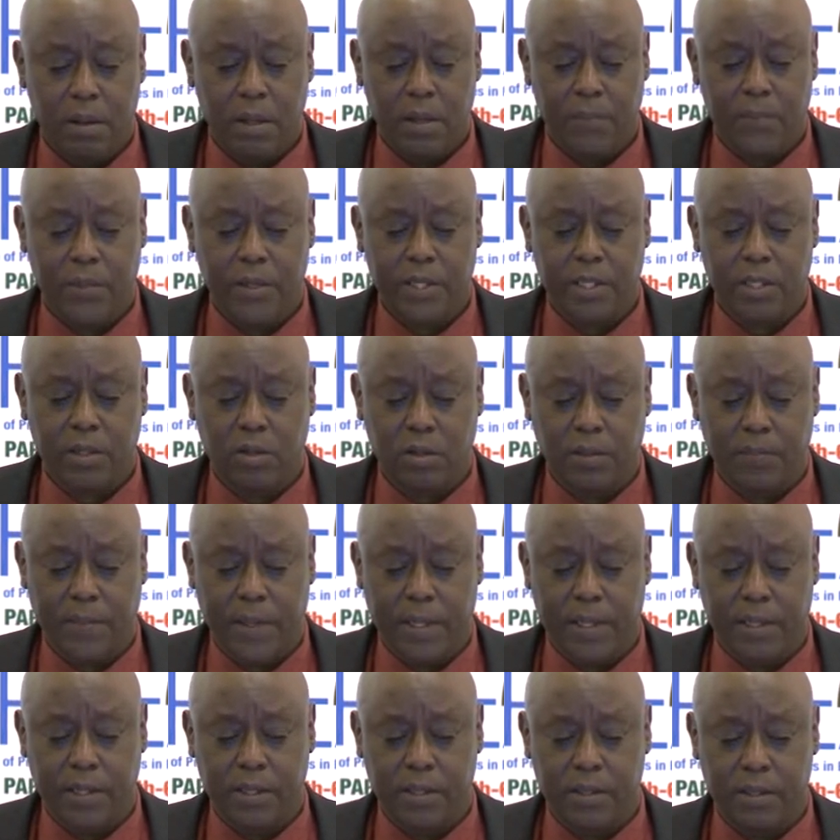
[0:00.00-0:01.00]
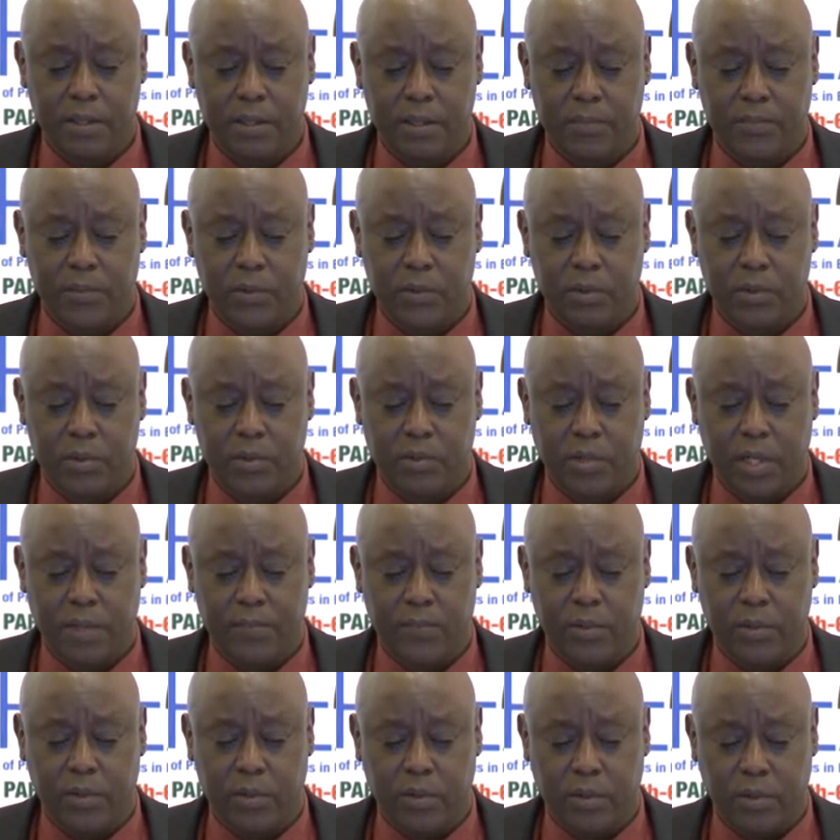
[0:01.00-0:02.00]
The Political Party Disputes
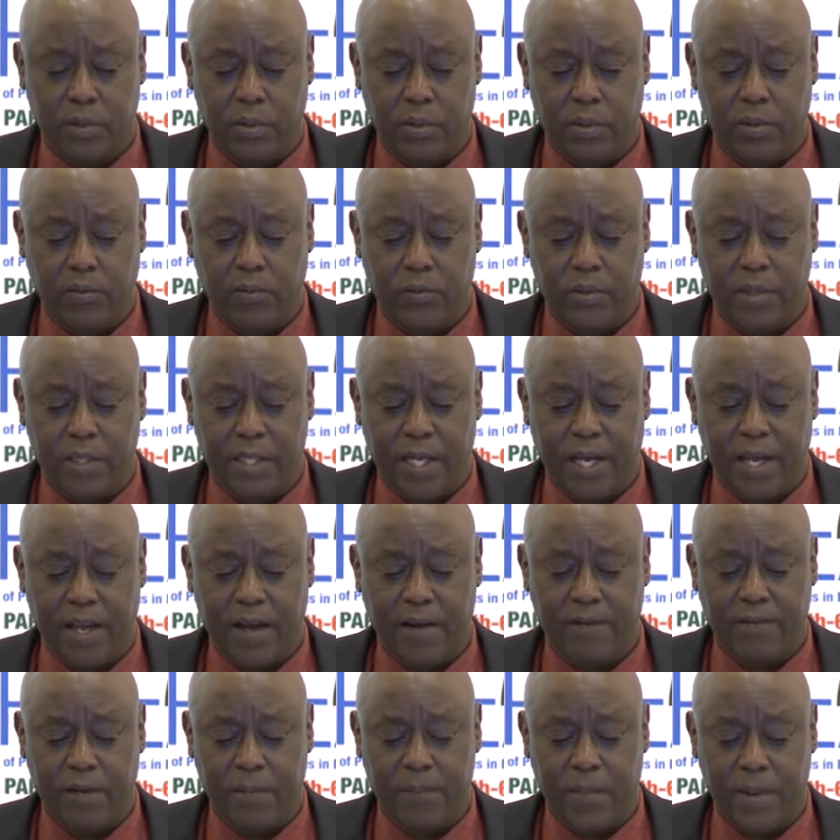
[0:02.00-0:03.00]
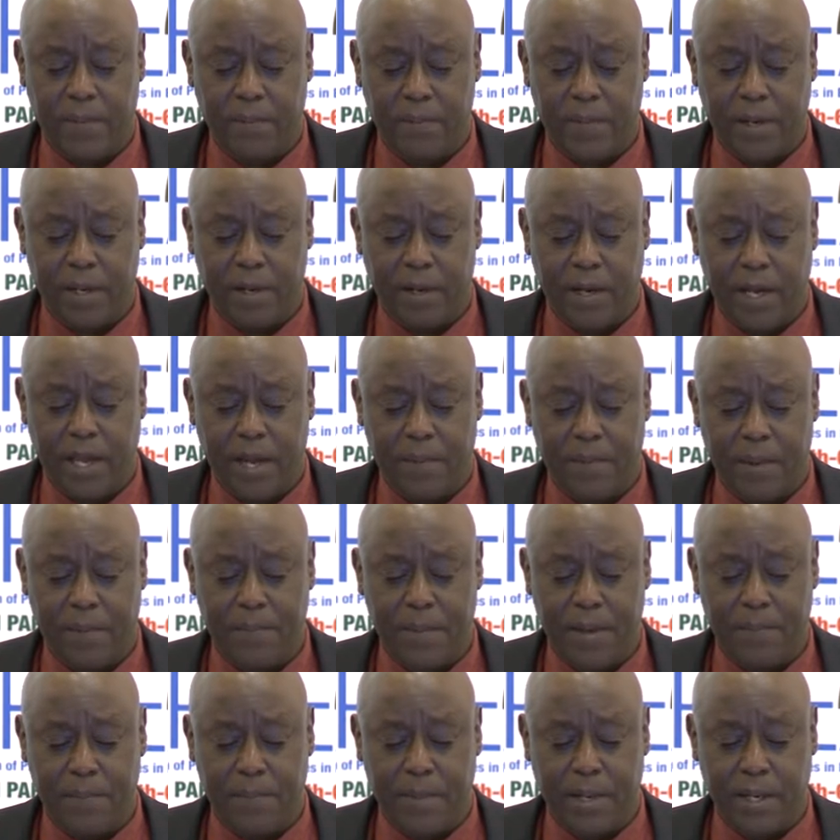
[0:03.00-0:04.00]
Tribunal, of which I am a
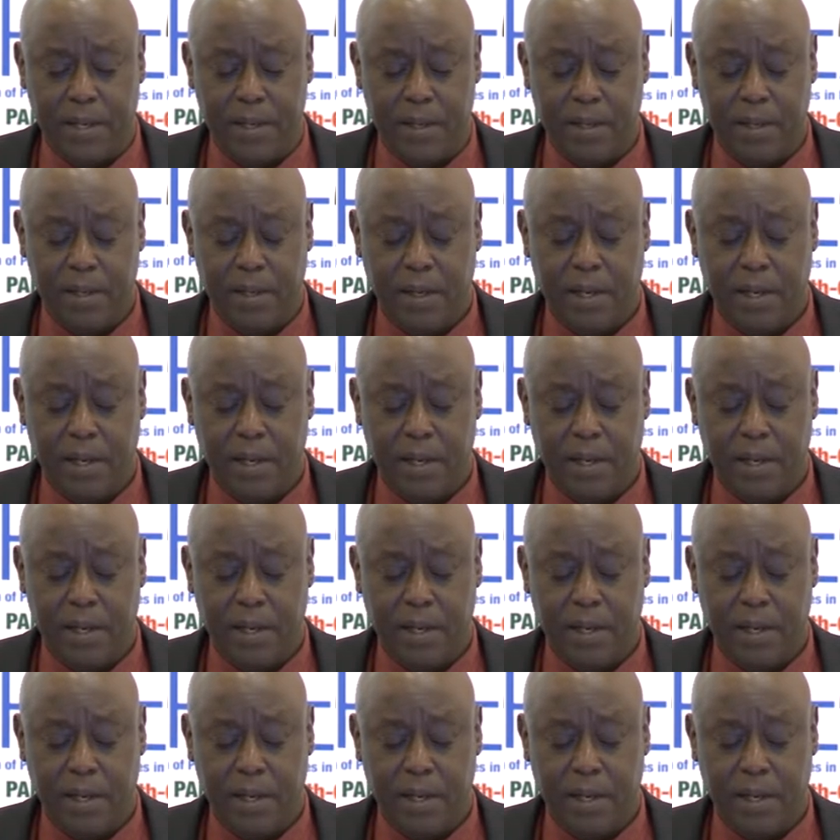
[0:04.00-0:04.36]
member,